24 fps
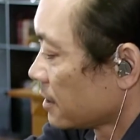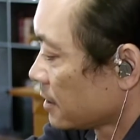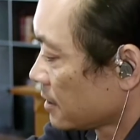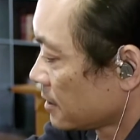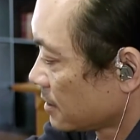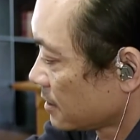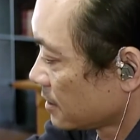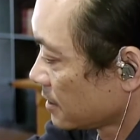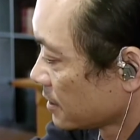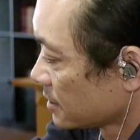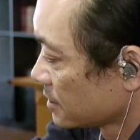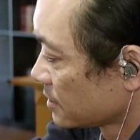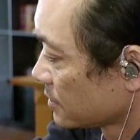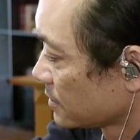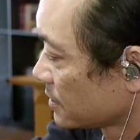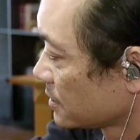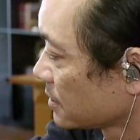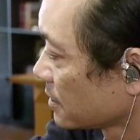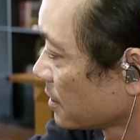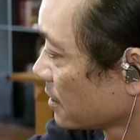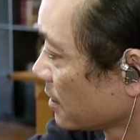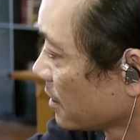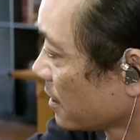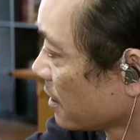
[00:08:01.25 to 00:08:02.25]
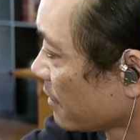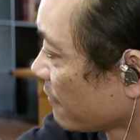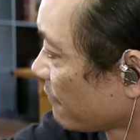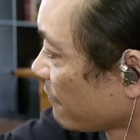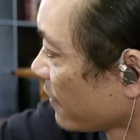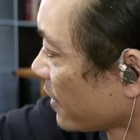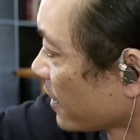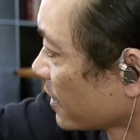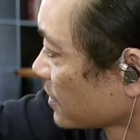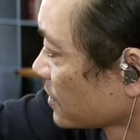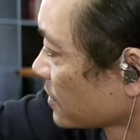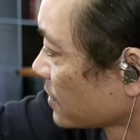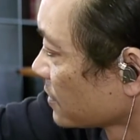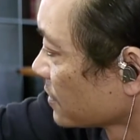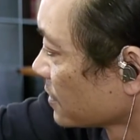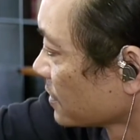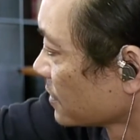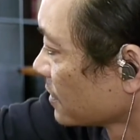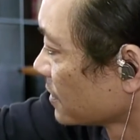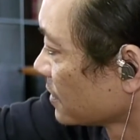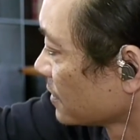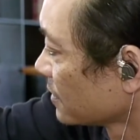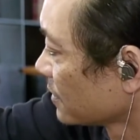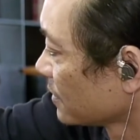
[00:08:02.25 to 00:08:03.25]
It's a lot
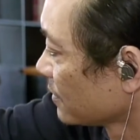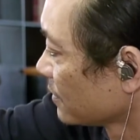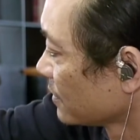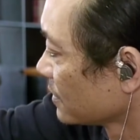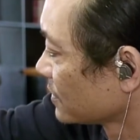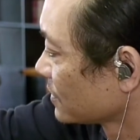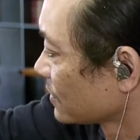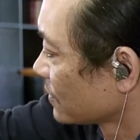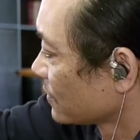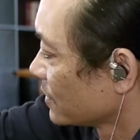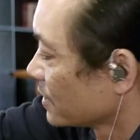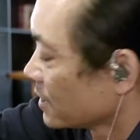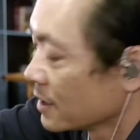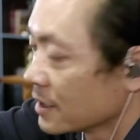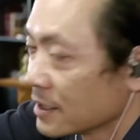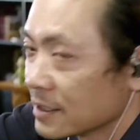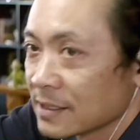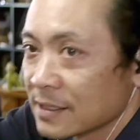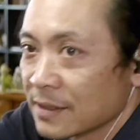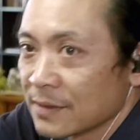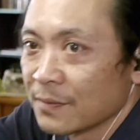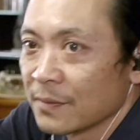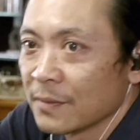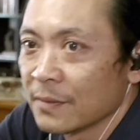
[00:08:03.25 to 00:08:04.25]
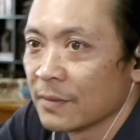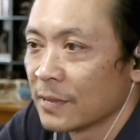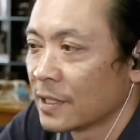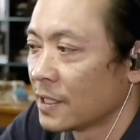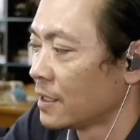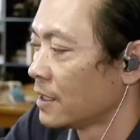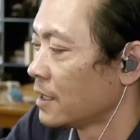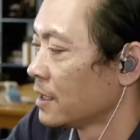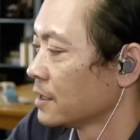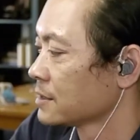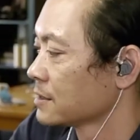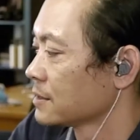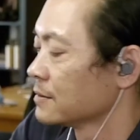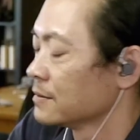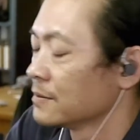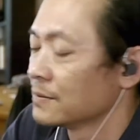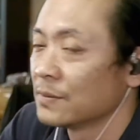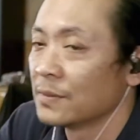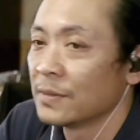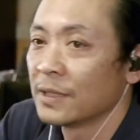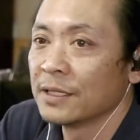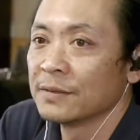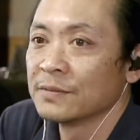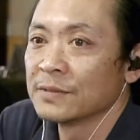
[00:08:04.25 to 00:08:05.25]
faster. The screen is
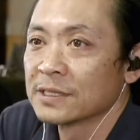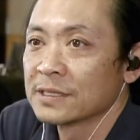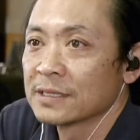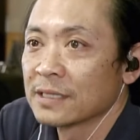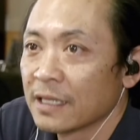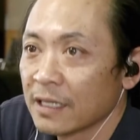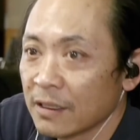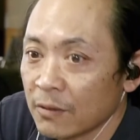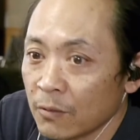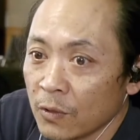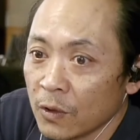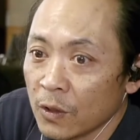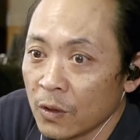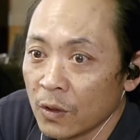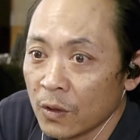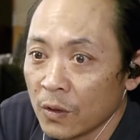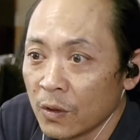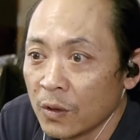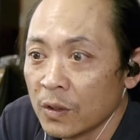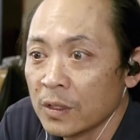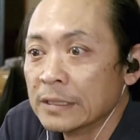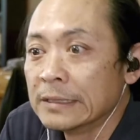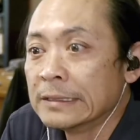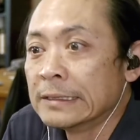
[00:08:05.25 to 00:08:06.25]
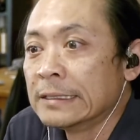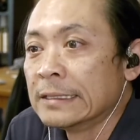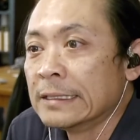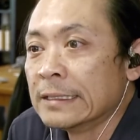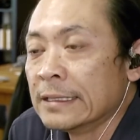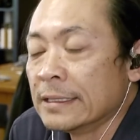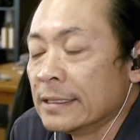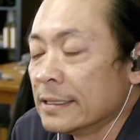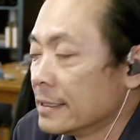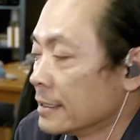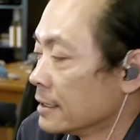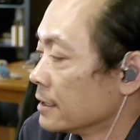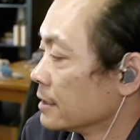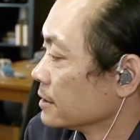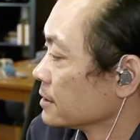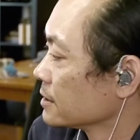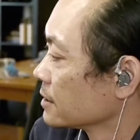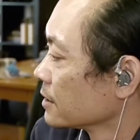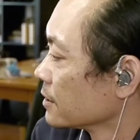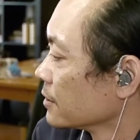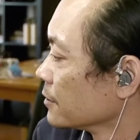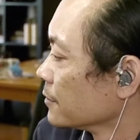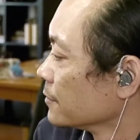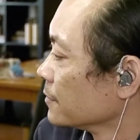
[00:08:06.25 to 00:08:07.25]
awesome. I'm just like, whoa.
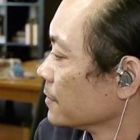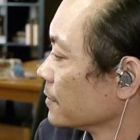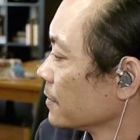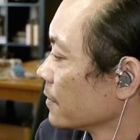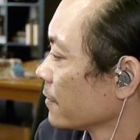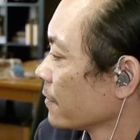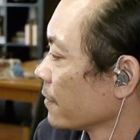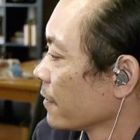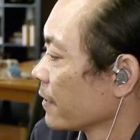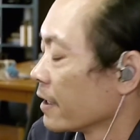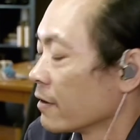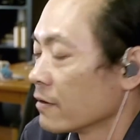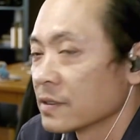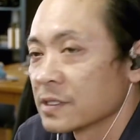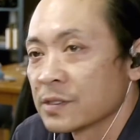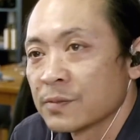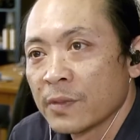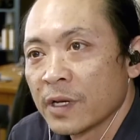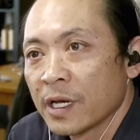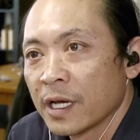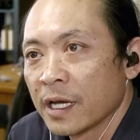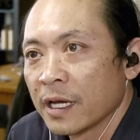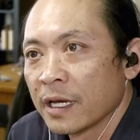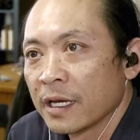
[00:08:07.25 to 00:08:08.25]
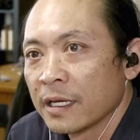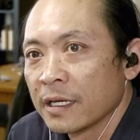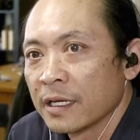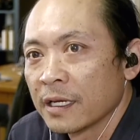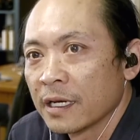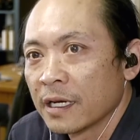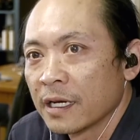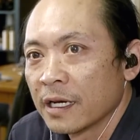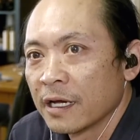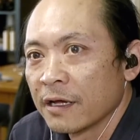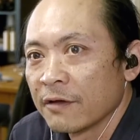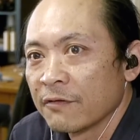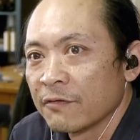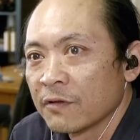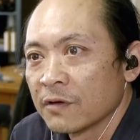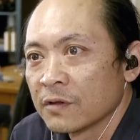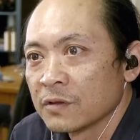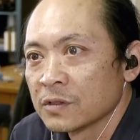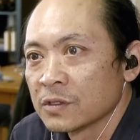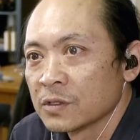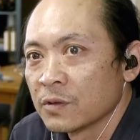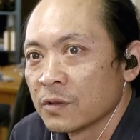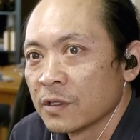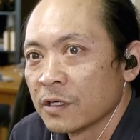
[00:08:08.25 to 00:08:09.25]
So that was my iPhone
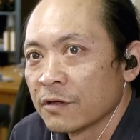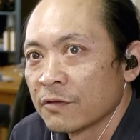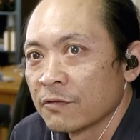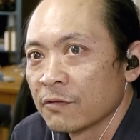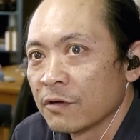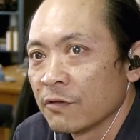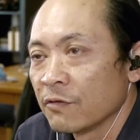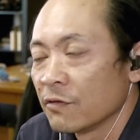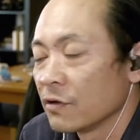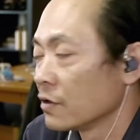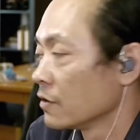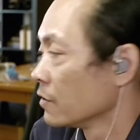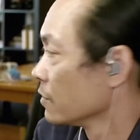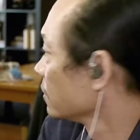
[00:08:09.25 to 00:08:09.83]
12 review,